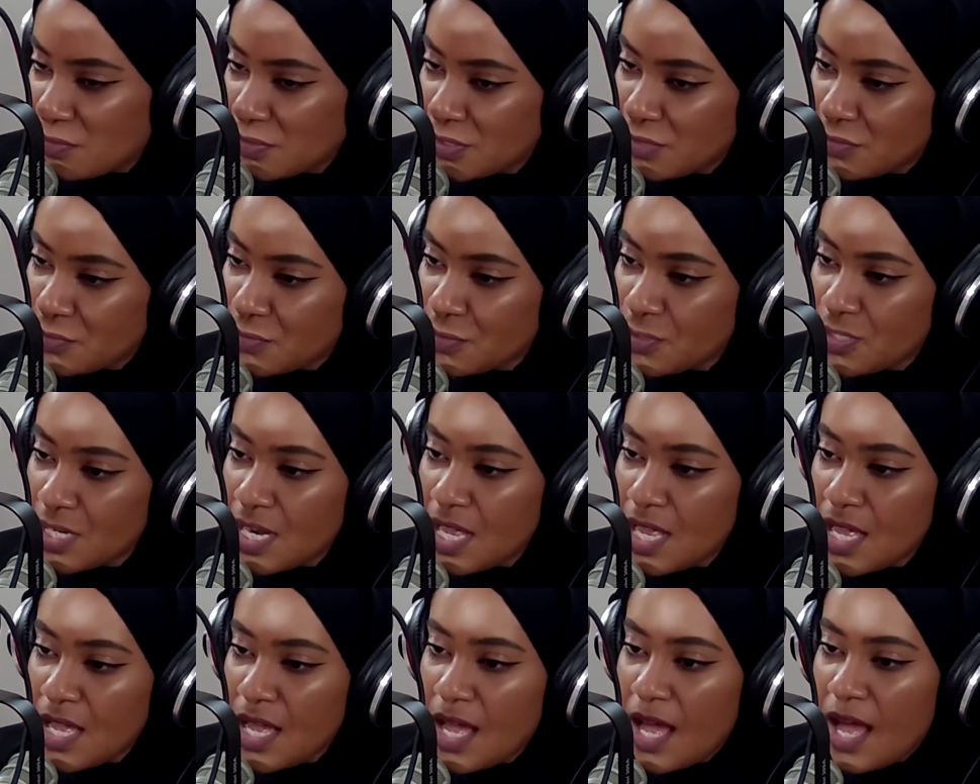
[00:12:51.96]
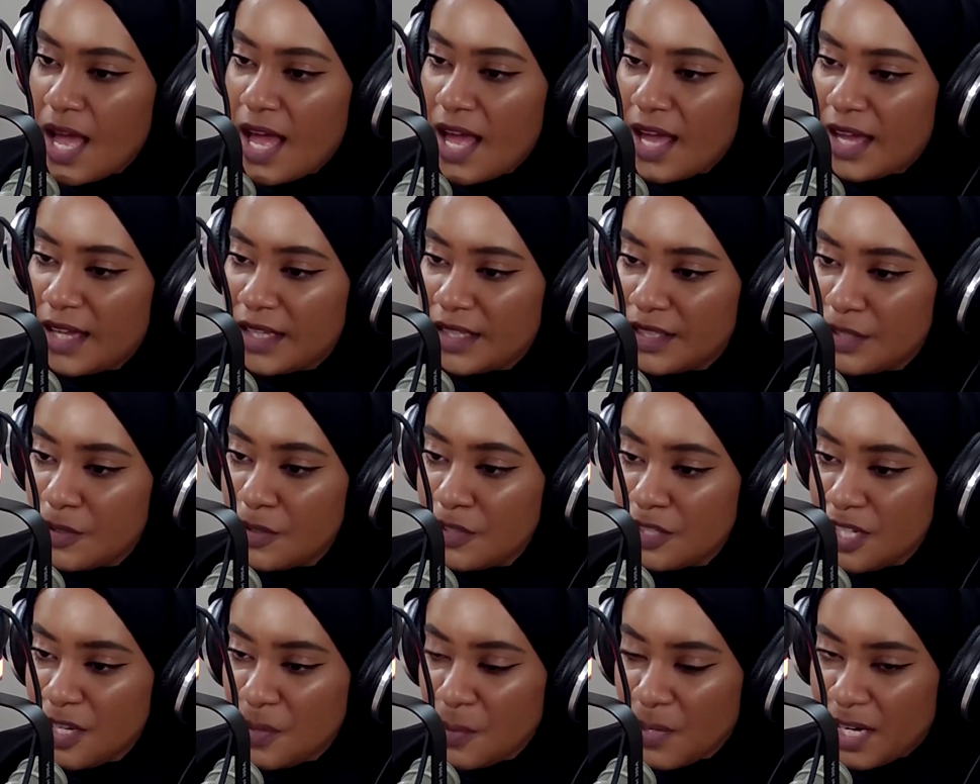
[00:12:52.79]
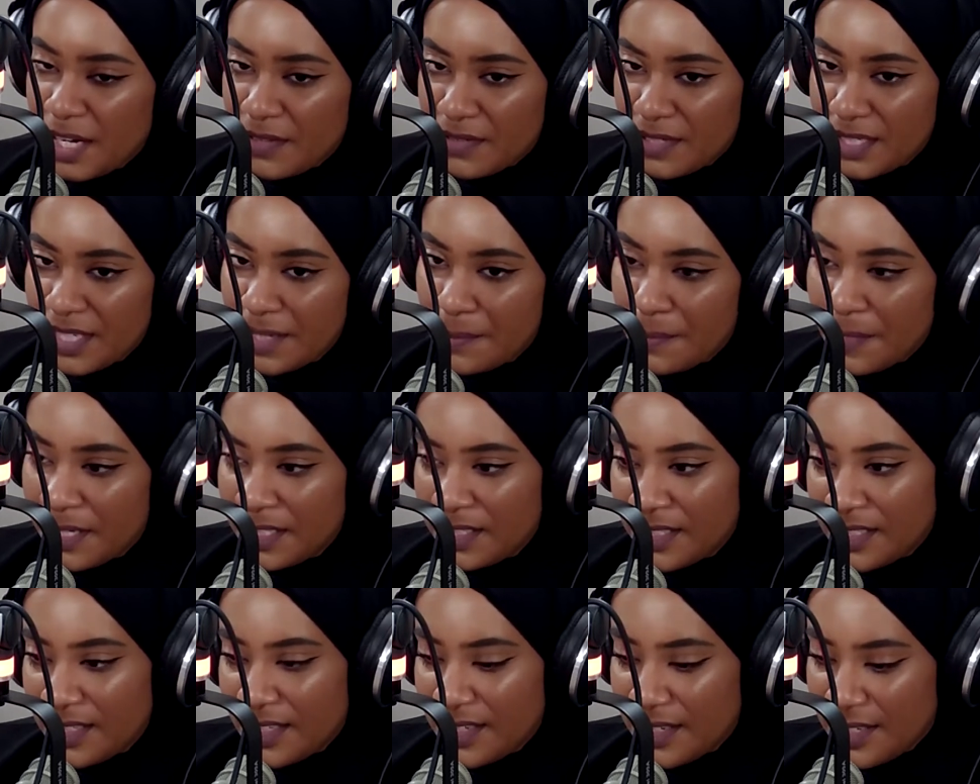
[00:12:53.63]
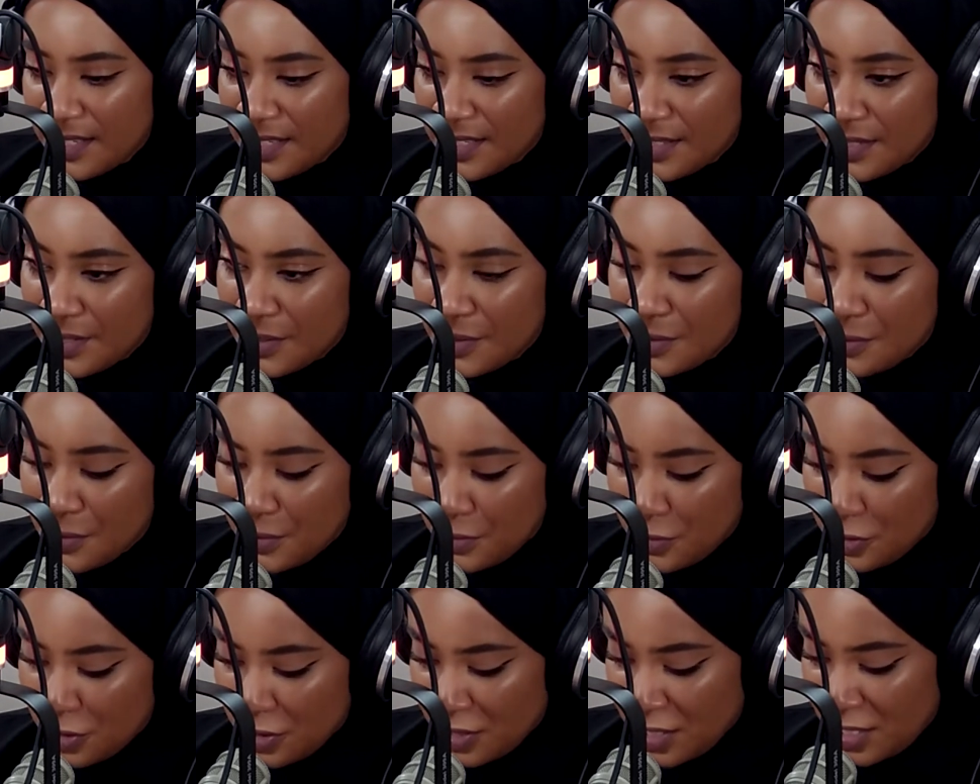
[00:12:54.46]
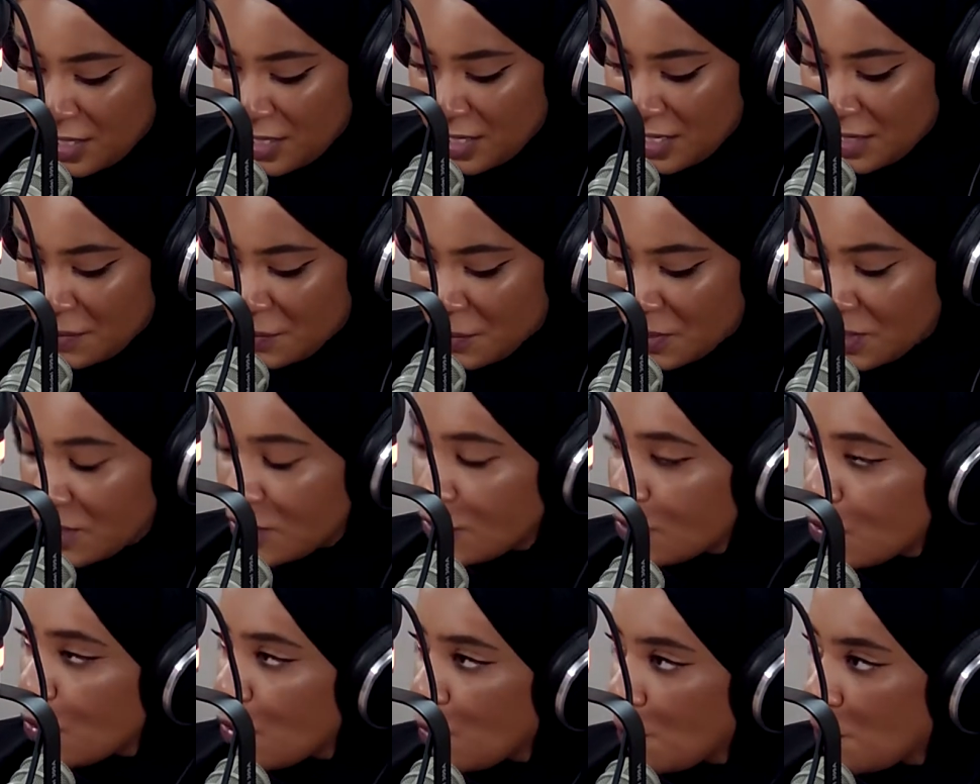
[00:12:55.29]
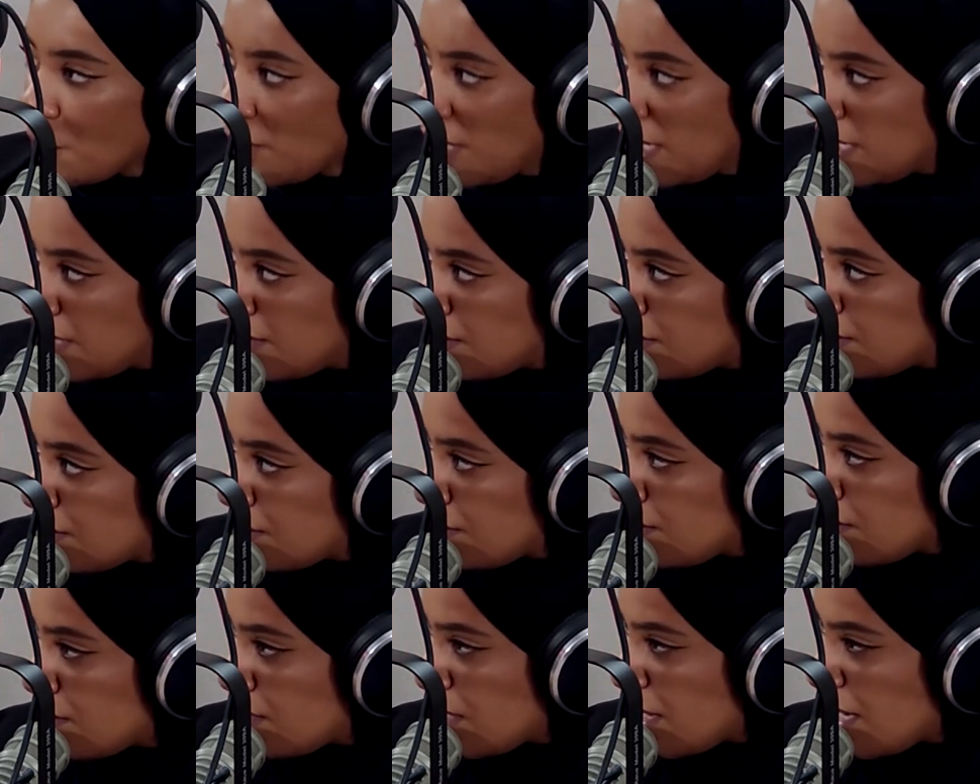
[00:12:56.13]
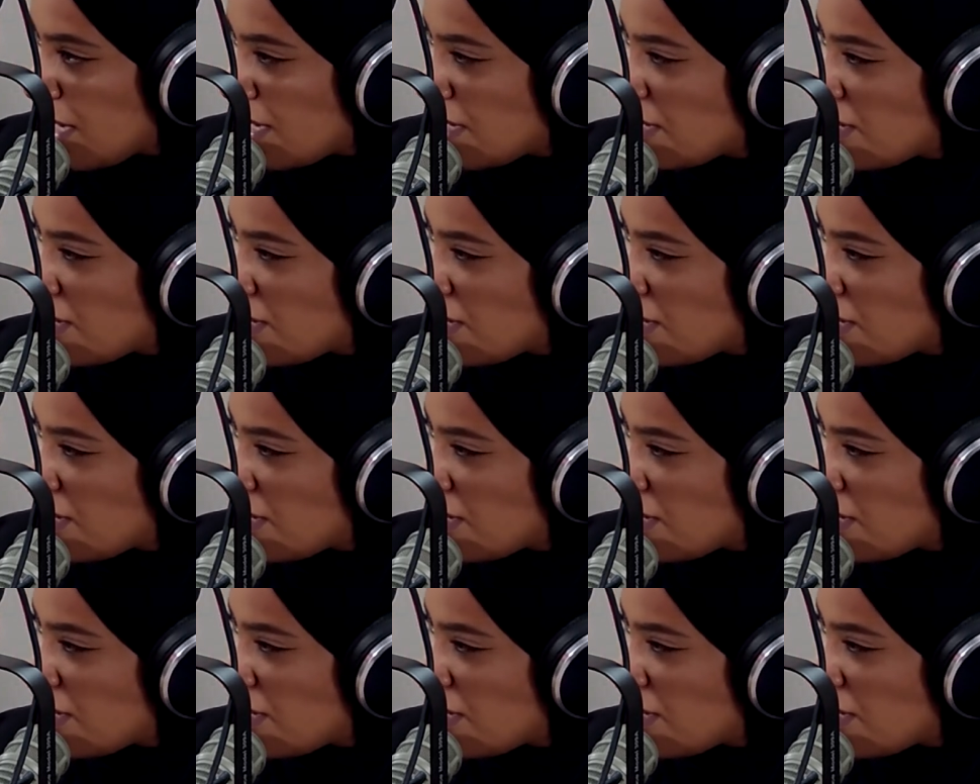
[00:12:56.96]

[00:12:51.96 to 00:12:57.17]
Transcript: food. And usually what I've seen Bader do, usually he would incorporate like